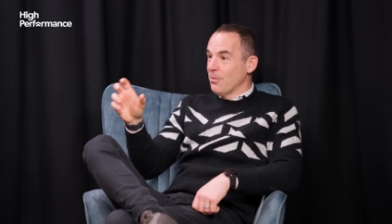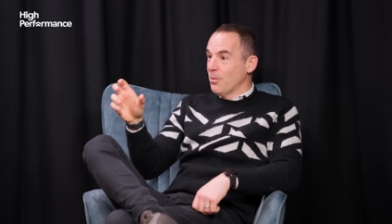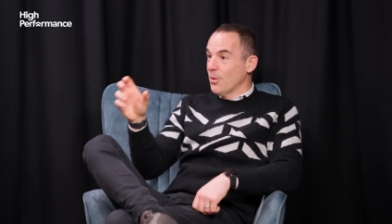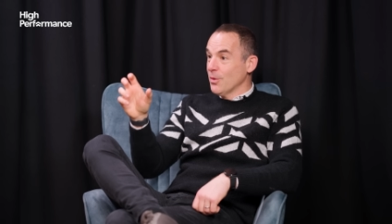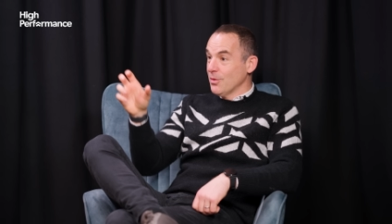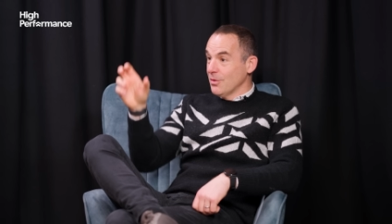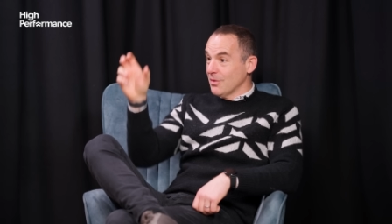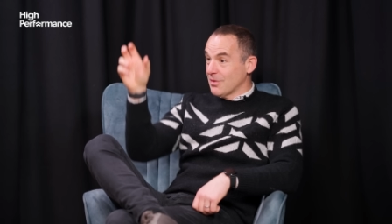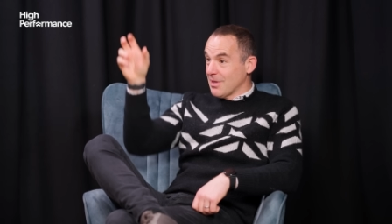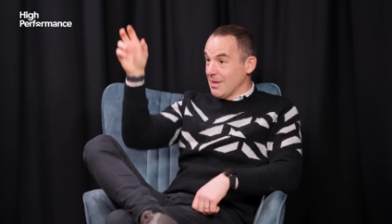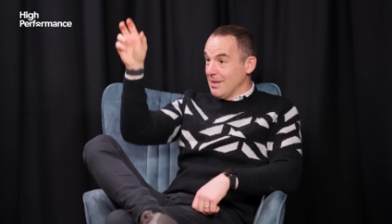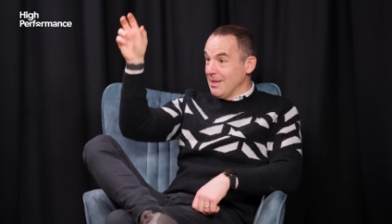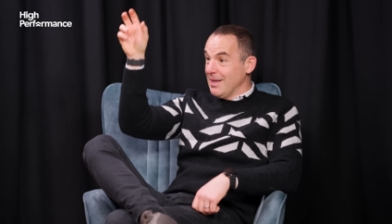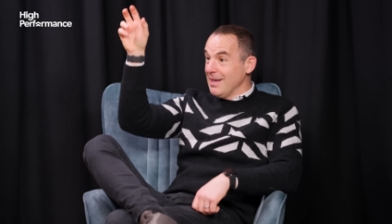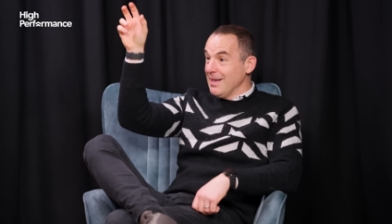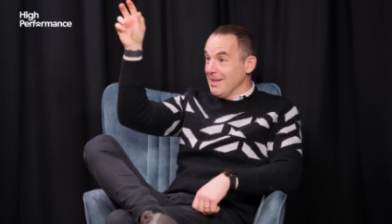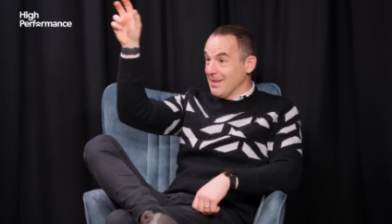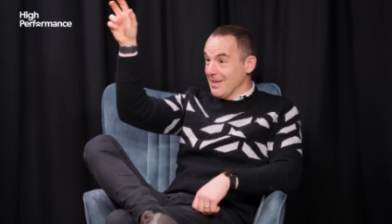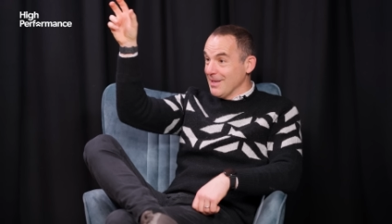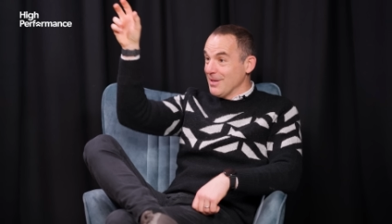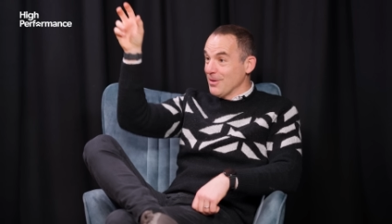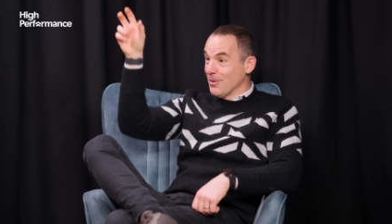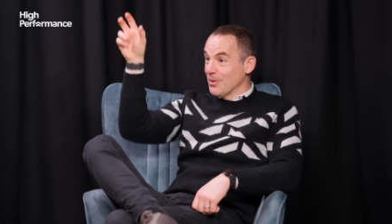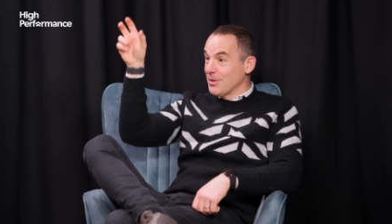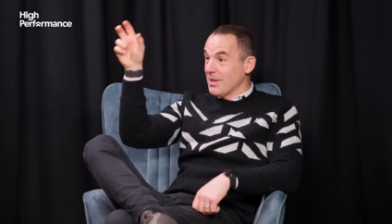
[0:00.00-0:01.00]
wouldn't delete
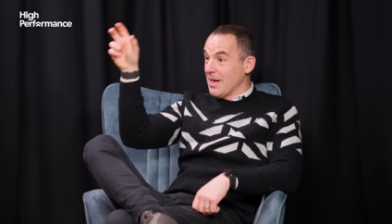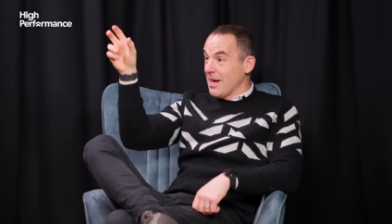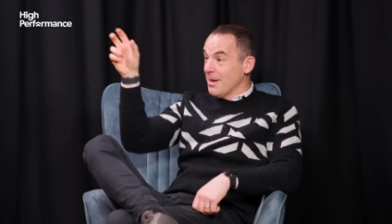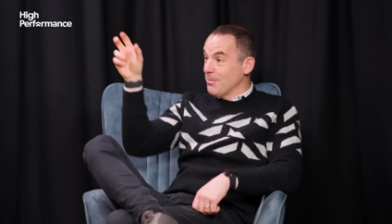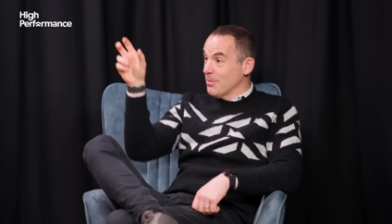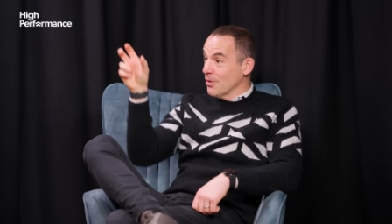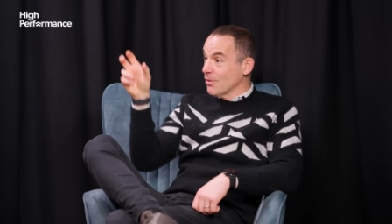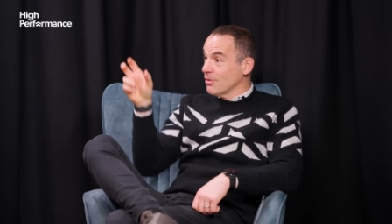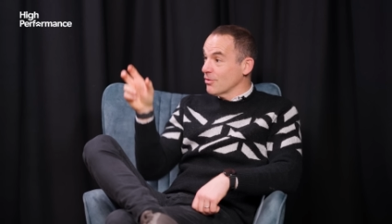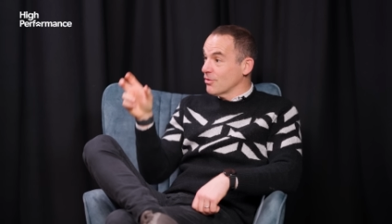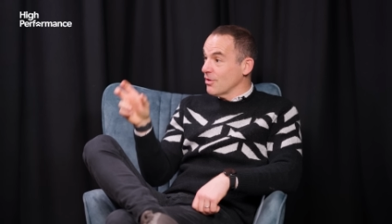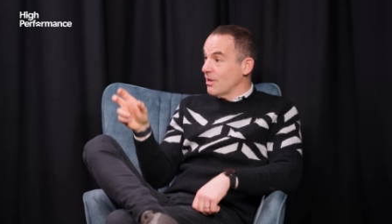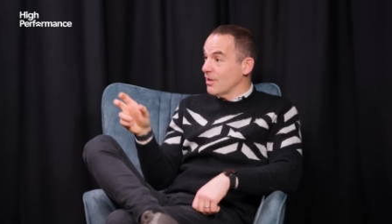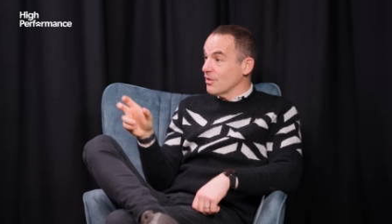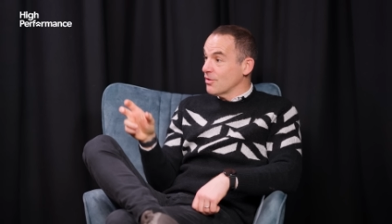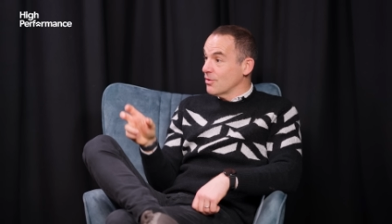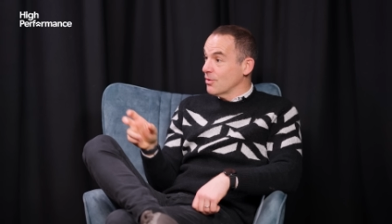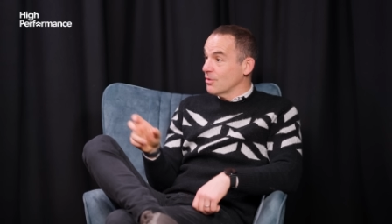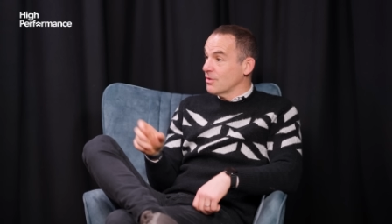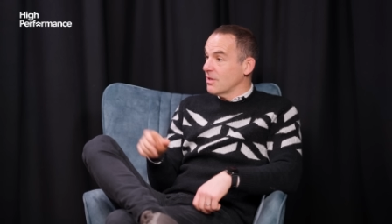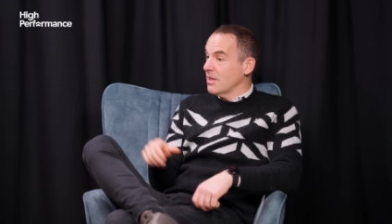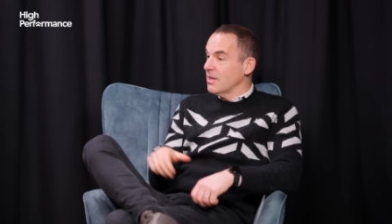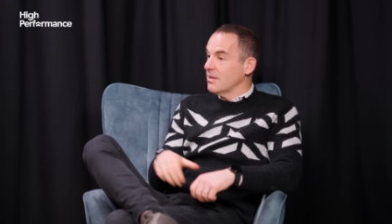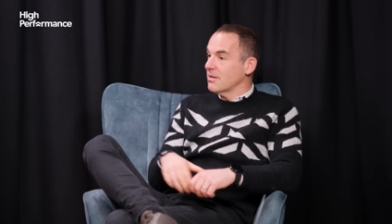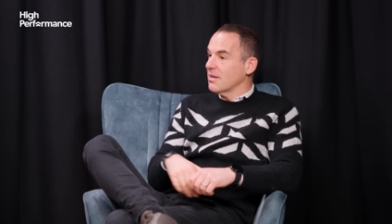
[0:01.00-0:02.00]
the your name, your address,
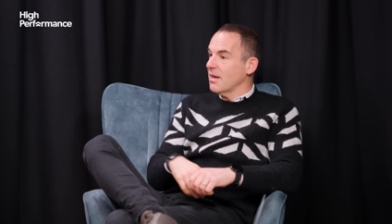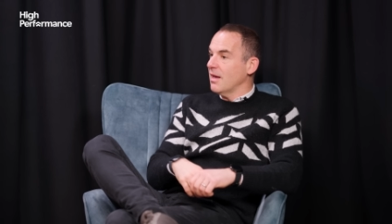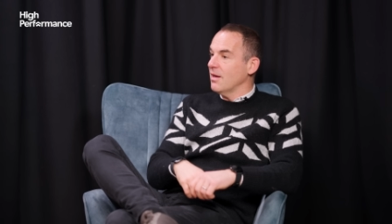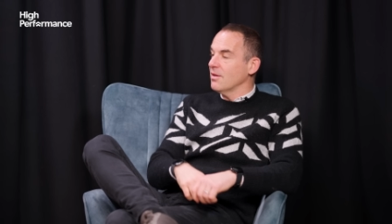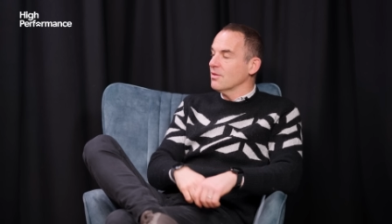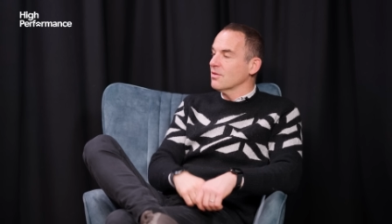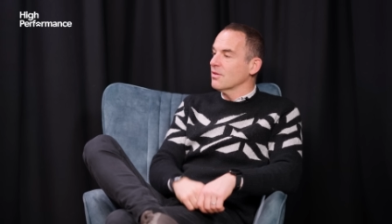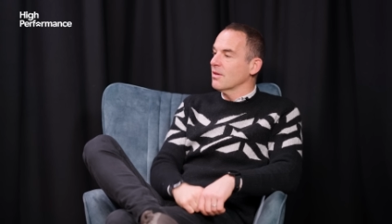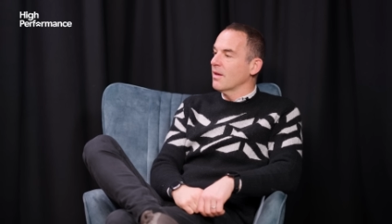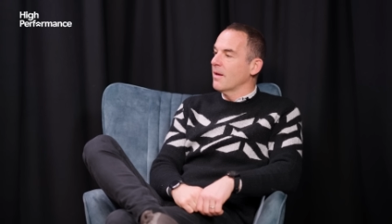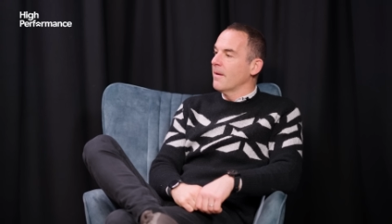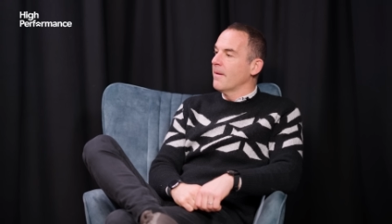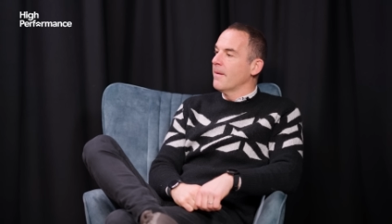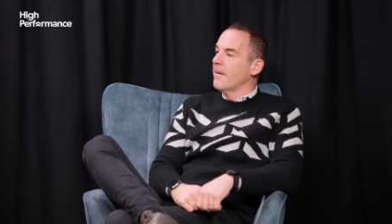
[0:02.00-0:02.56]
your details.